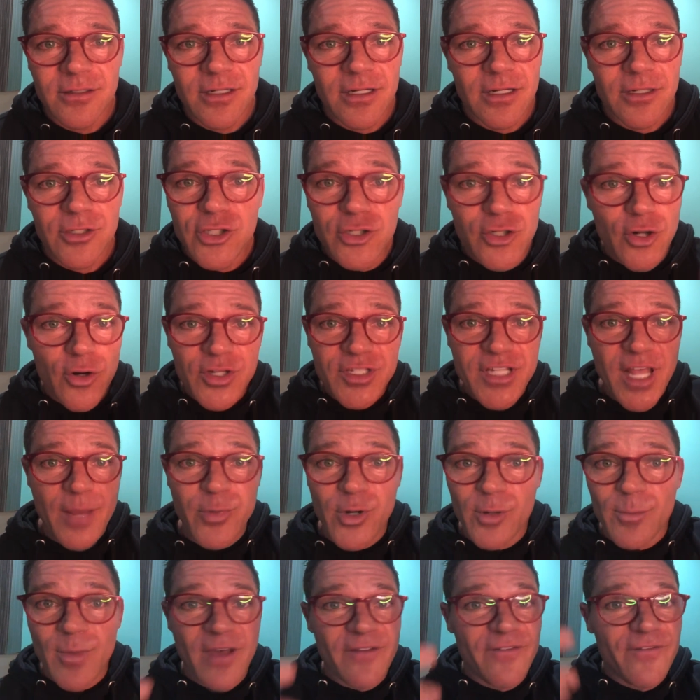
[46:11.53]
You notice I
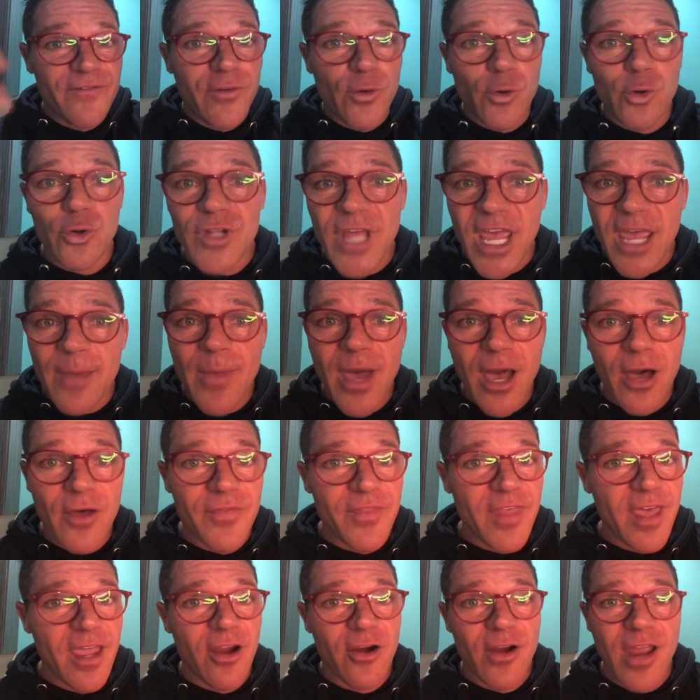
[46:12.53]
put my full name out
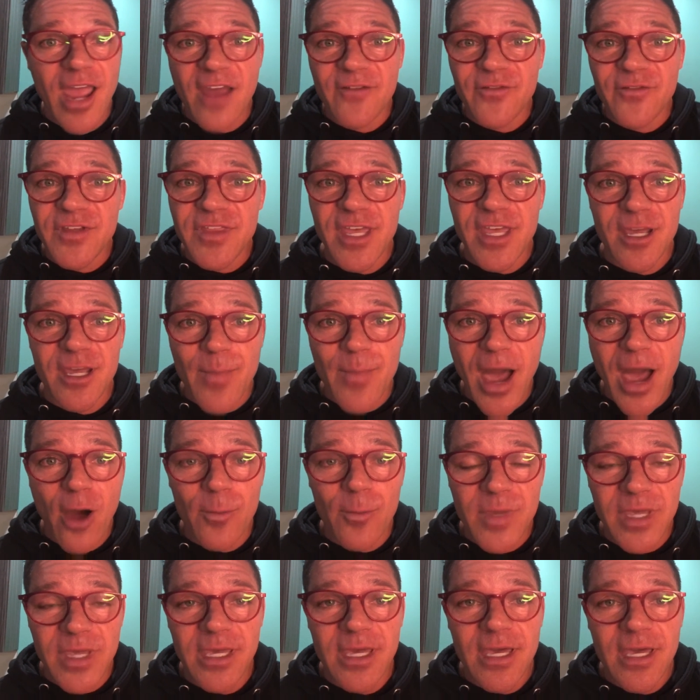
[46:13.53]
there, everything about
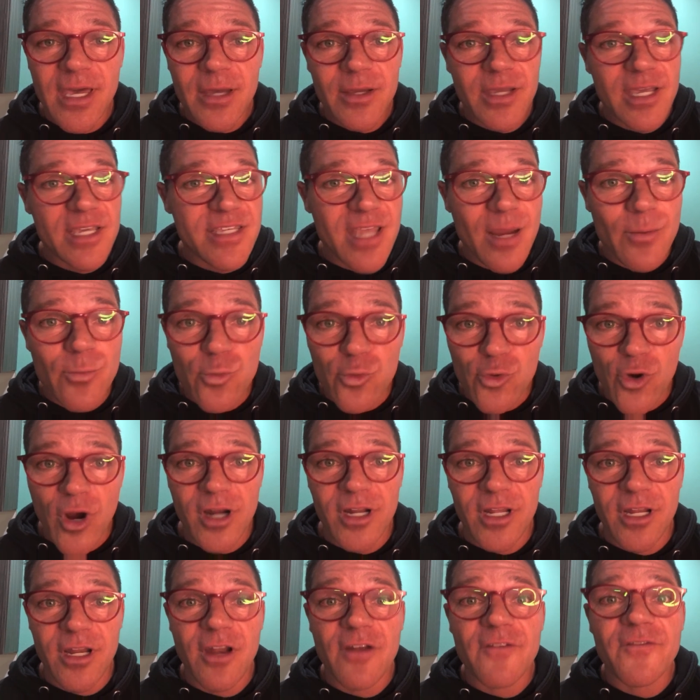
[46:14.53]
me, because I'm
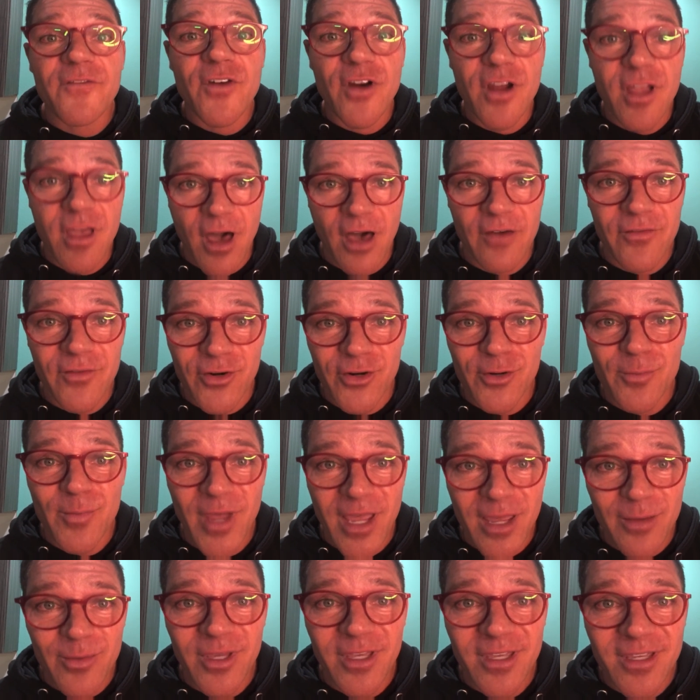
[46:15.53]
running for governor,
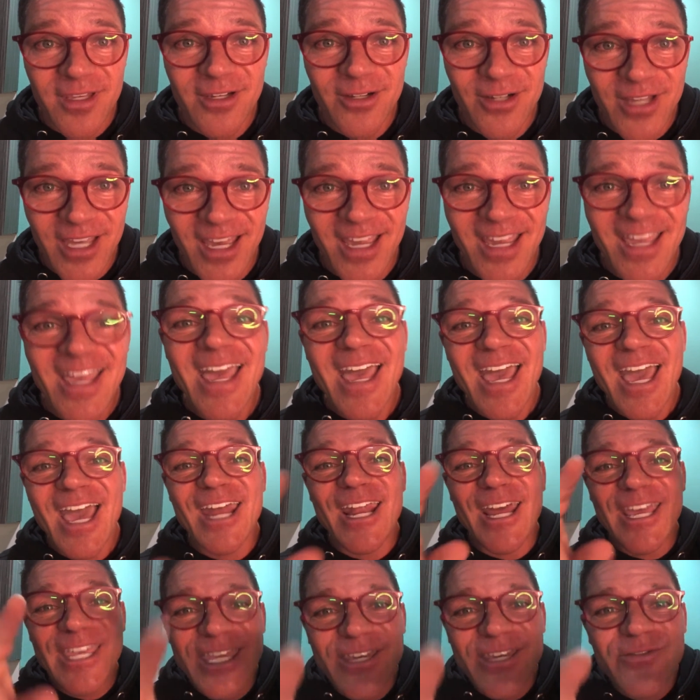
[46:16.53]
baby, okay? And
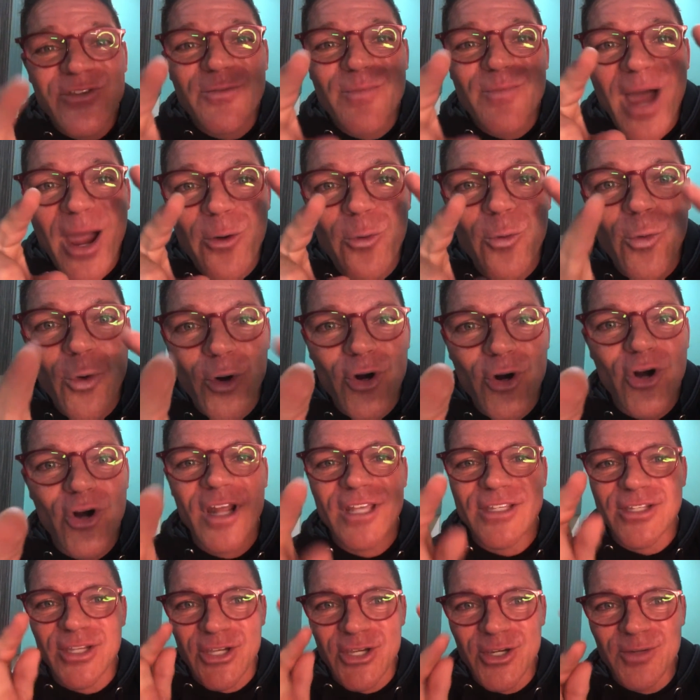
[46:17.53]
I give you my word
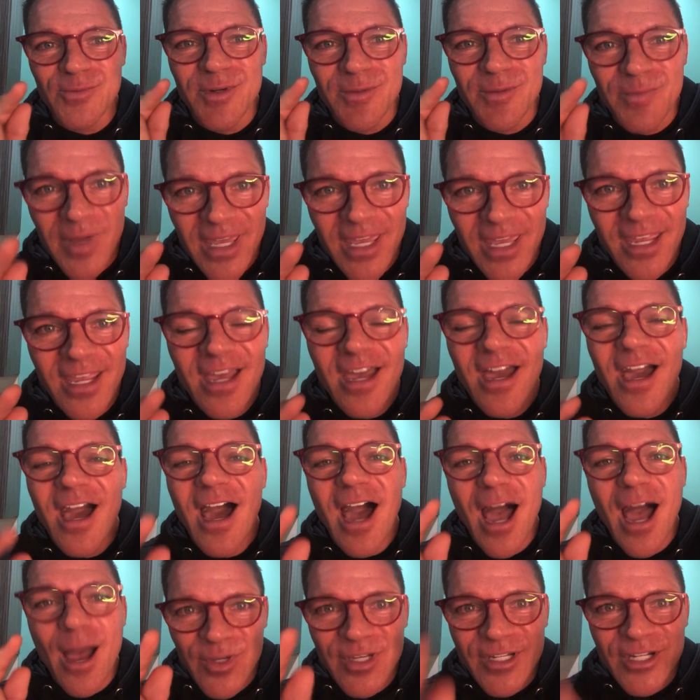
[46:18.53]
as a human being,
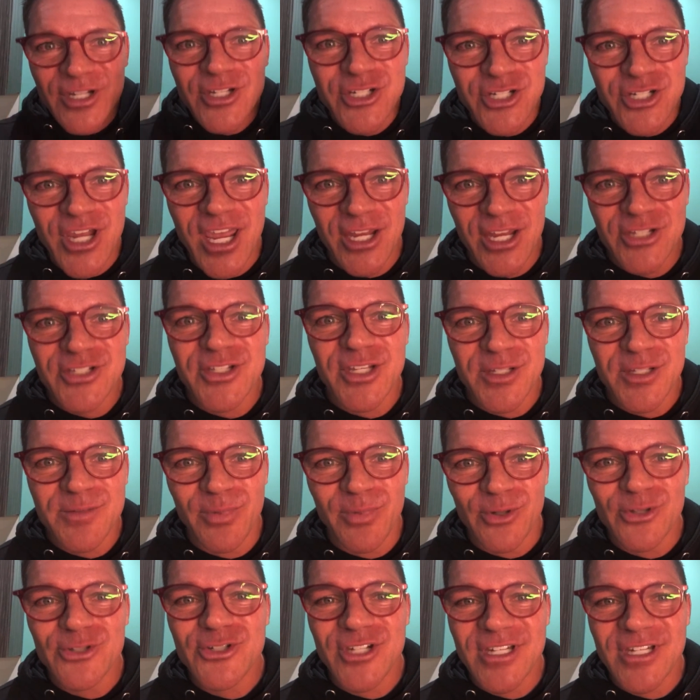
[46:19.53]
I'm going to change this
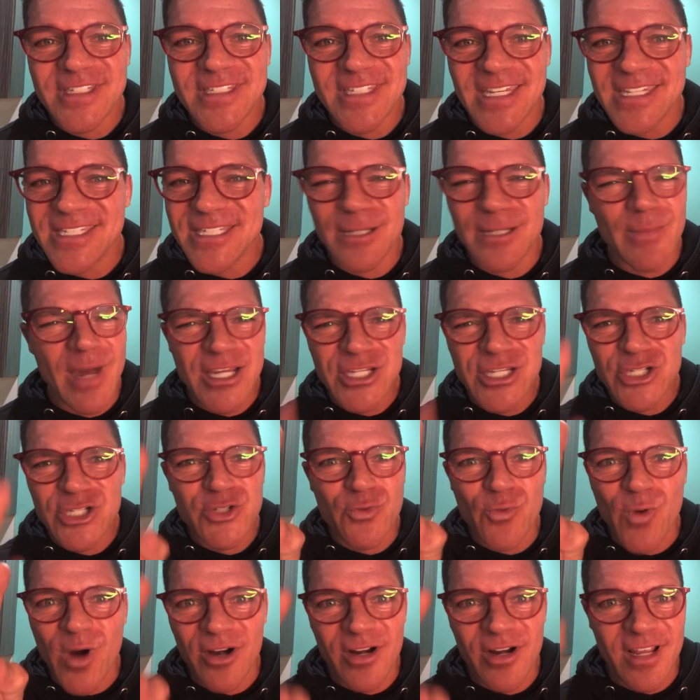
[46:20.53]
bullshit system. I
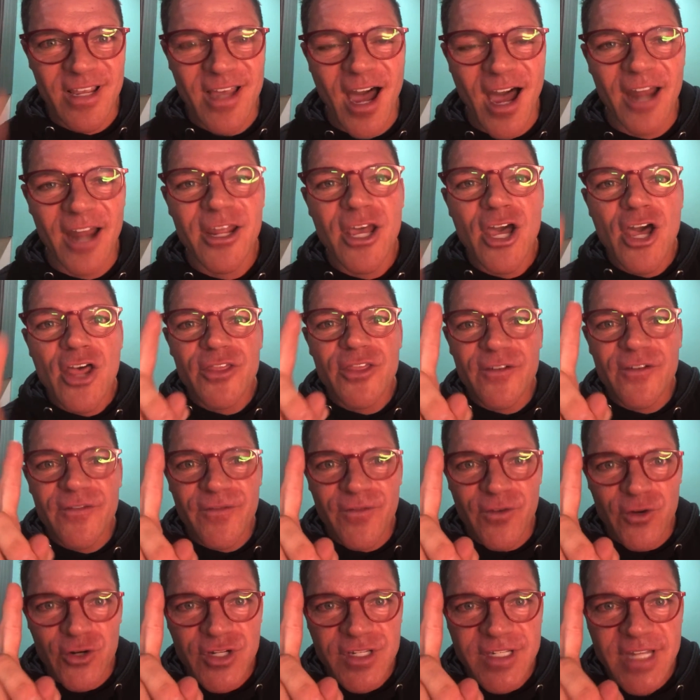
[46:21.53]
swear to God, the
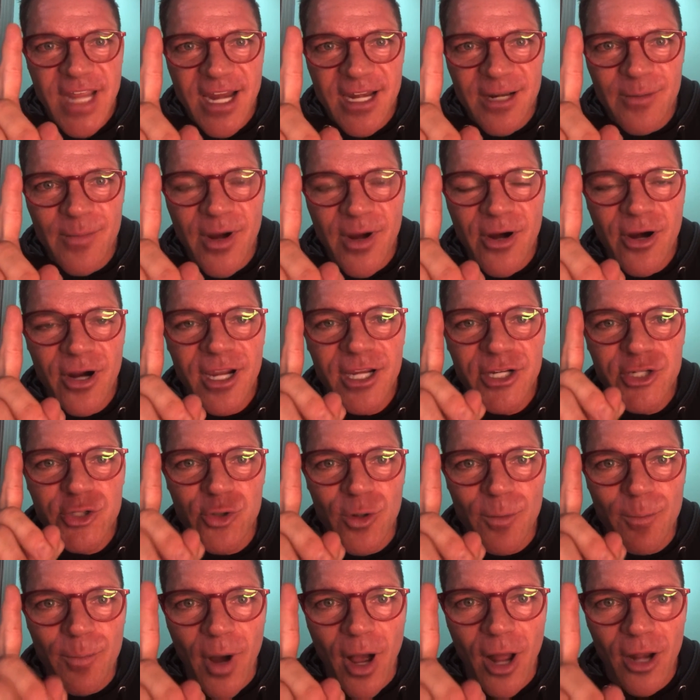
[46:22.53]
first state in America to
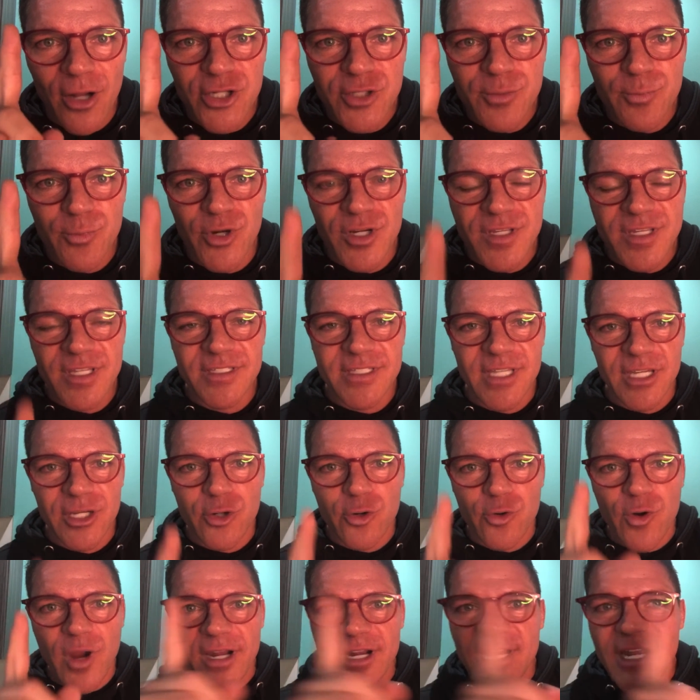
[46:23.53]
abolish prisons and
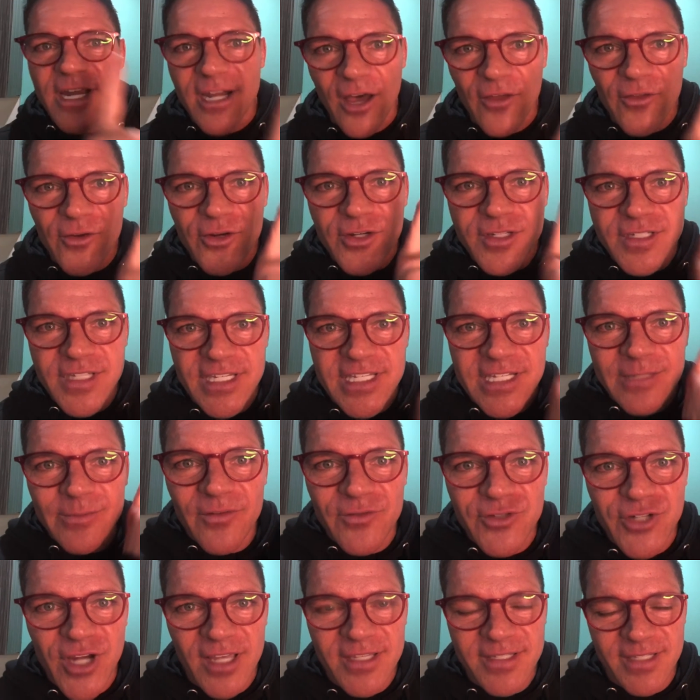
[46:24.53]
create another system of
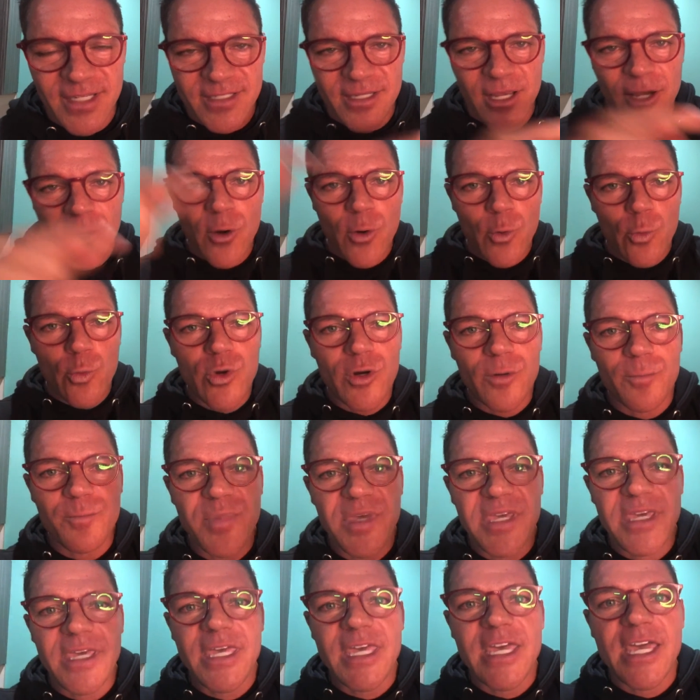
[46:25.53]
justice will
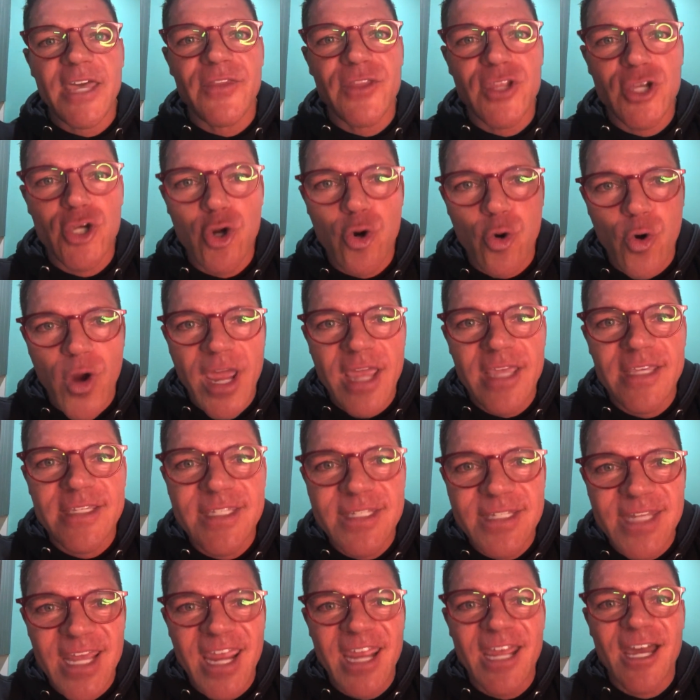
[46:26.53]
be in the great
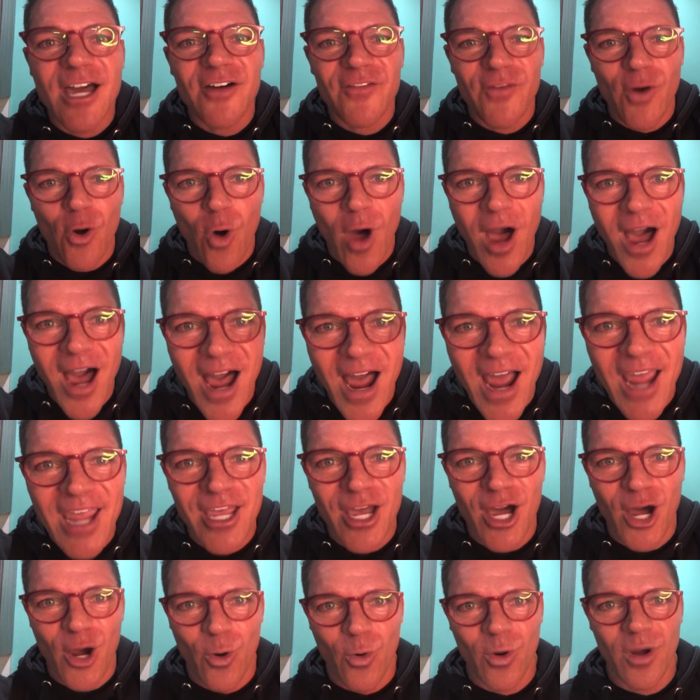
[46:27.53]
state of
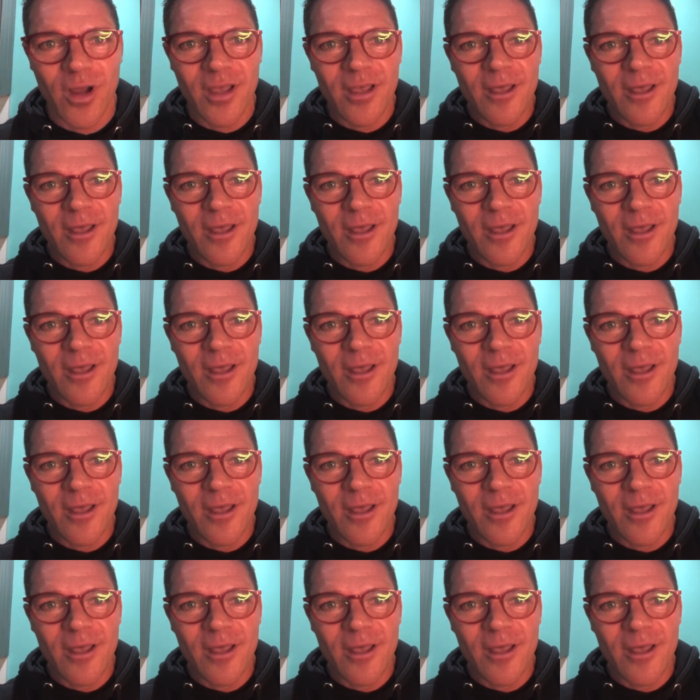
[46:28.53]
Ohio.